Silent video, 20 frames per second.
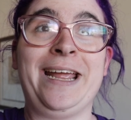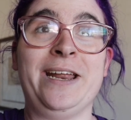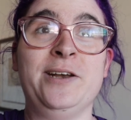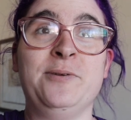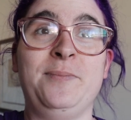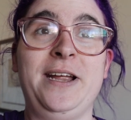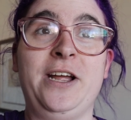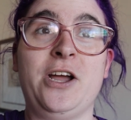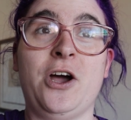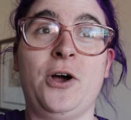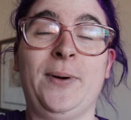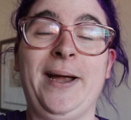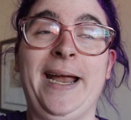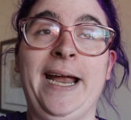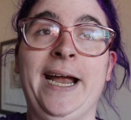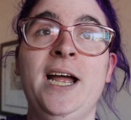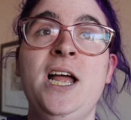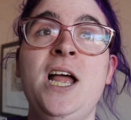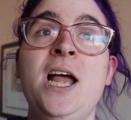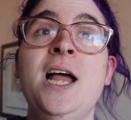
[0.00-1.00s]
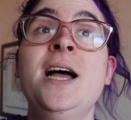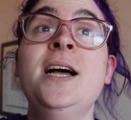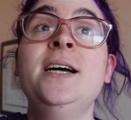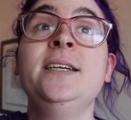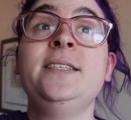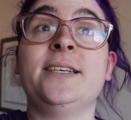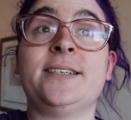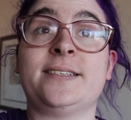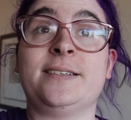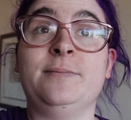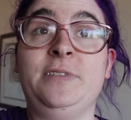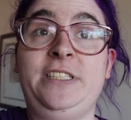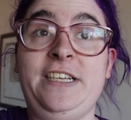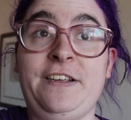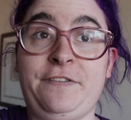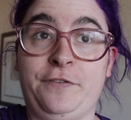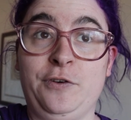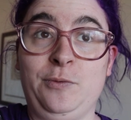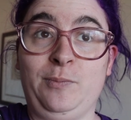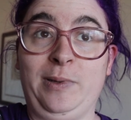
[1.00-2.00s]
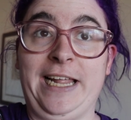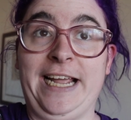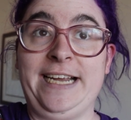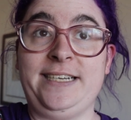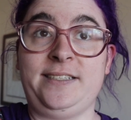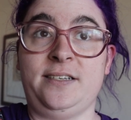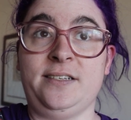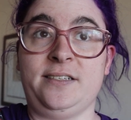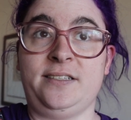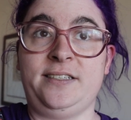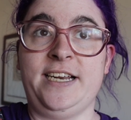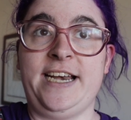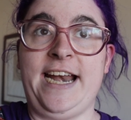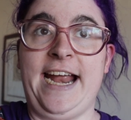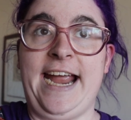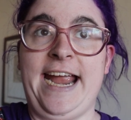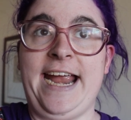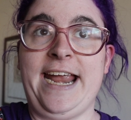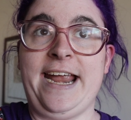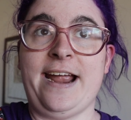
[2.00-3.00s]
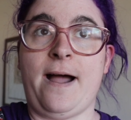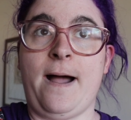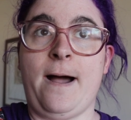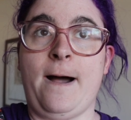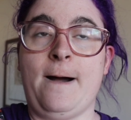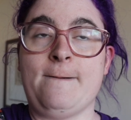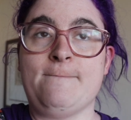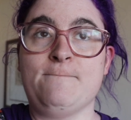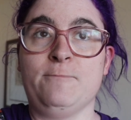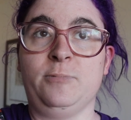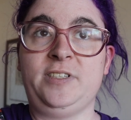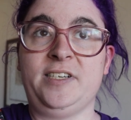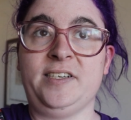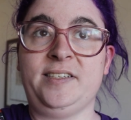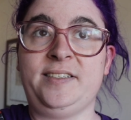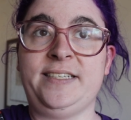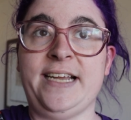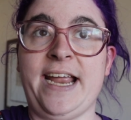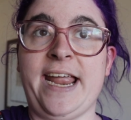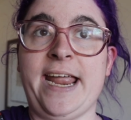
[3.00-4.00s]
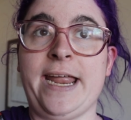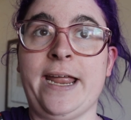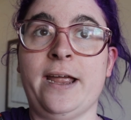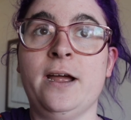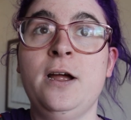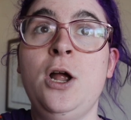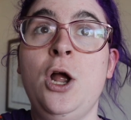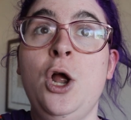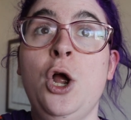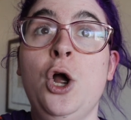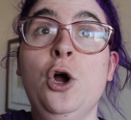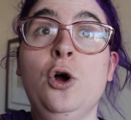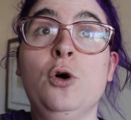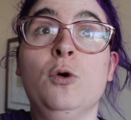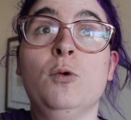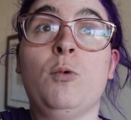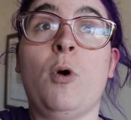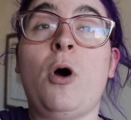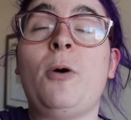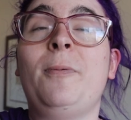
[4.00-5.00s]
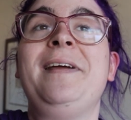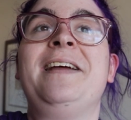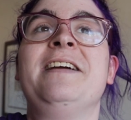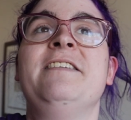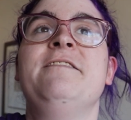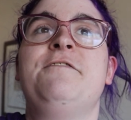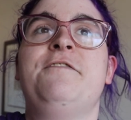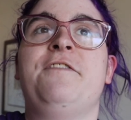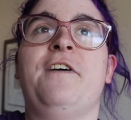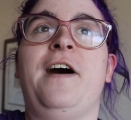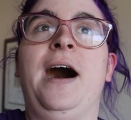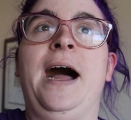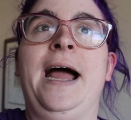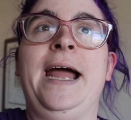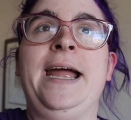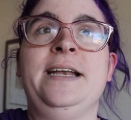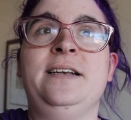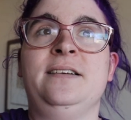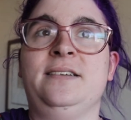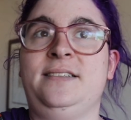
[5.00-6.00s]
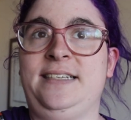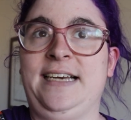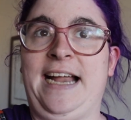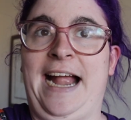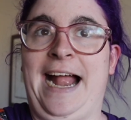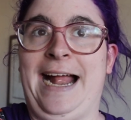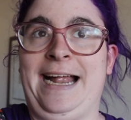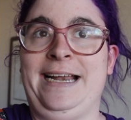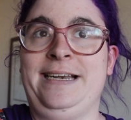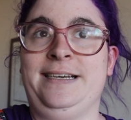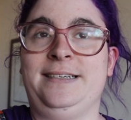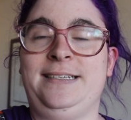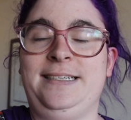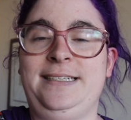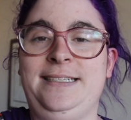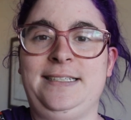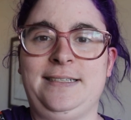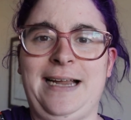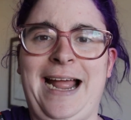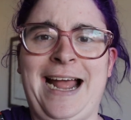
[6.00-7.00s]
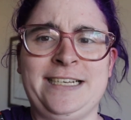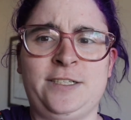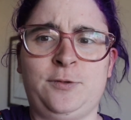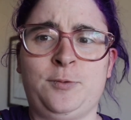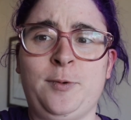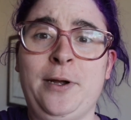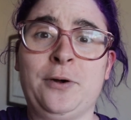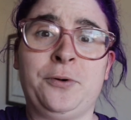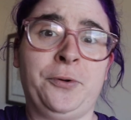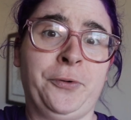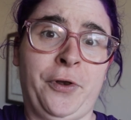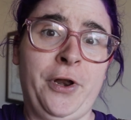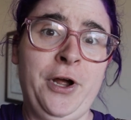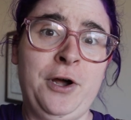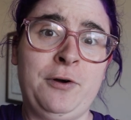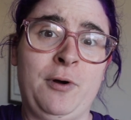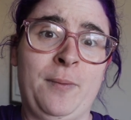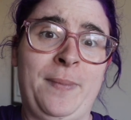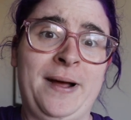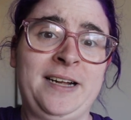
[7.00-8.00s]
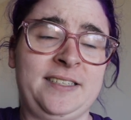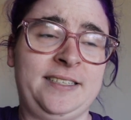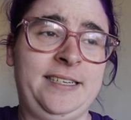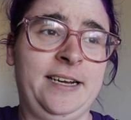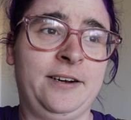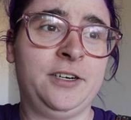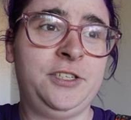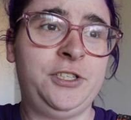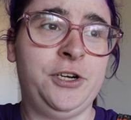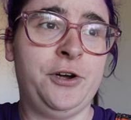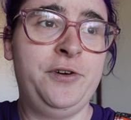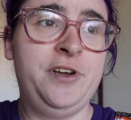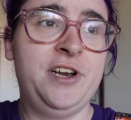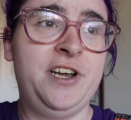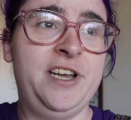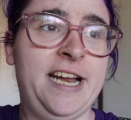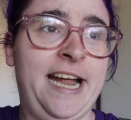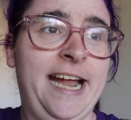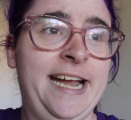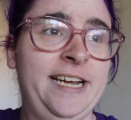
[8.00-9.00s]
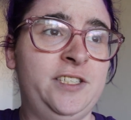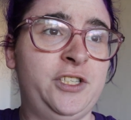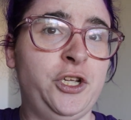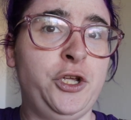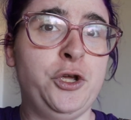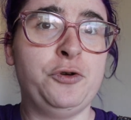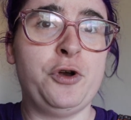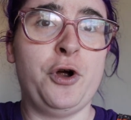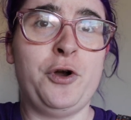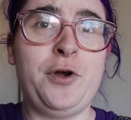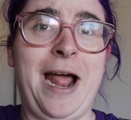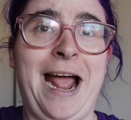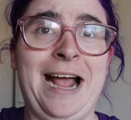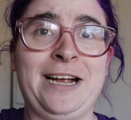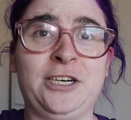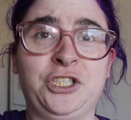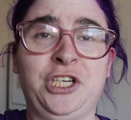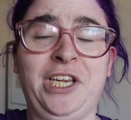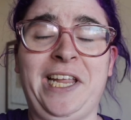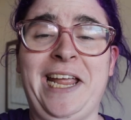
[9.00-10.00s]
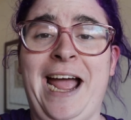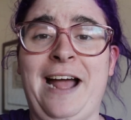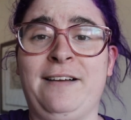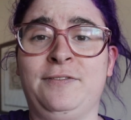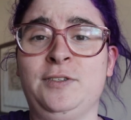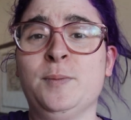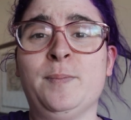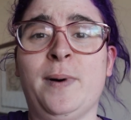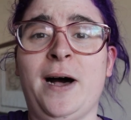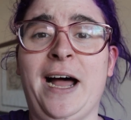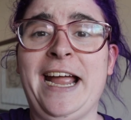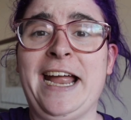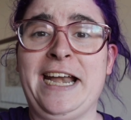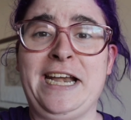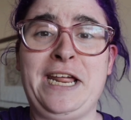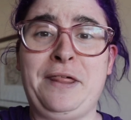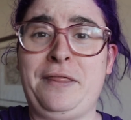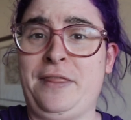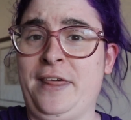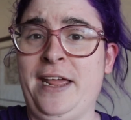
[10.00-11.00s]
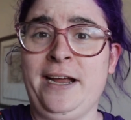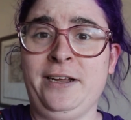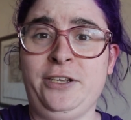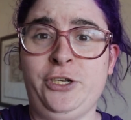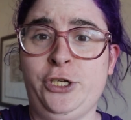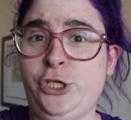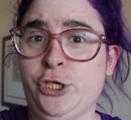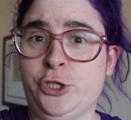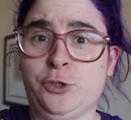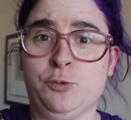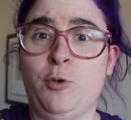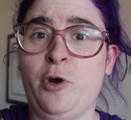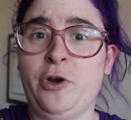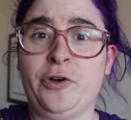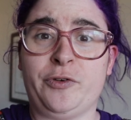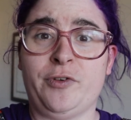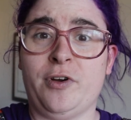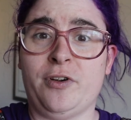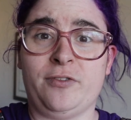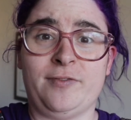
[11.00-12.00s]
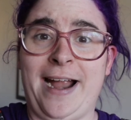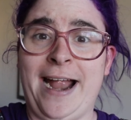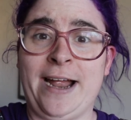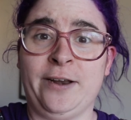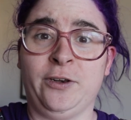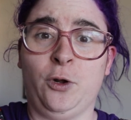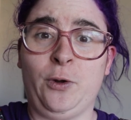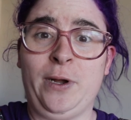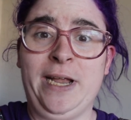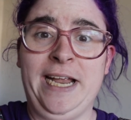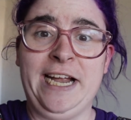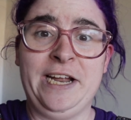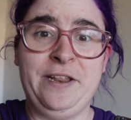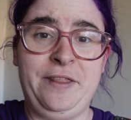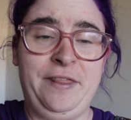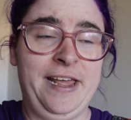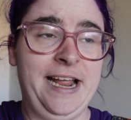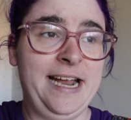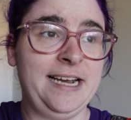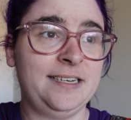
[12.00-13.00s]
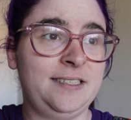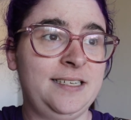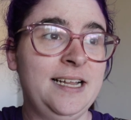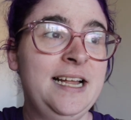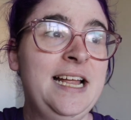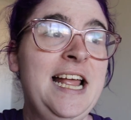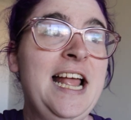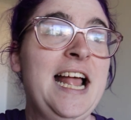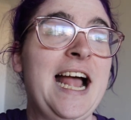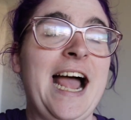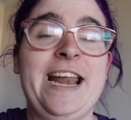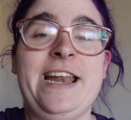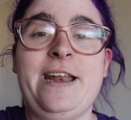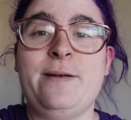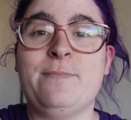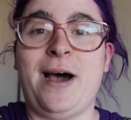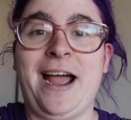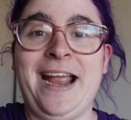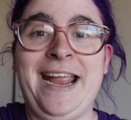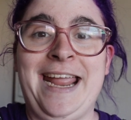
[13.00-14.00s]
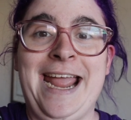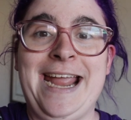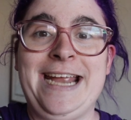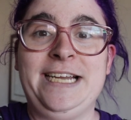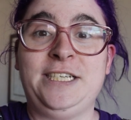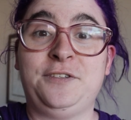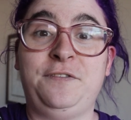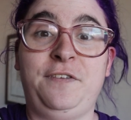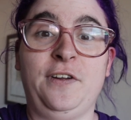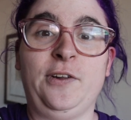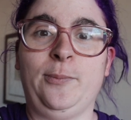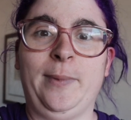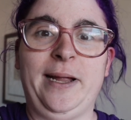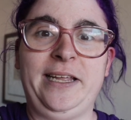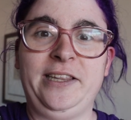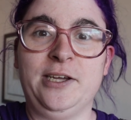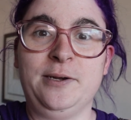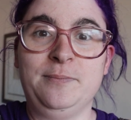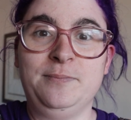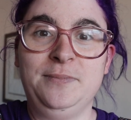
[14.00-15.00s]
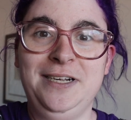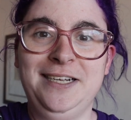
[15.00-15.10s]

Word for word: going to be going to some different places today um, to see what we can find, and as we all know about serotonin days, you don't actually have to buy anything, you just wander around looking at things, and in my case, filming them.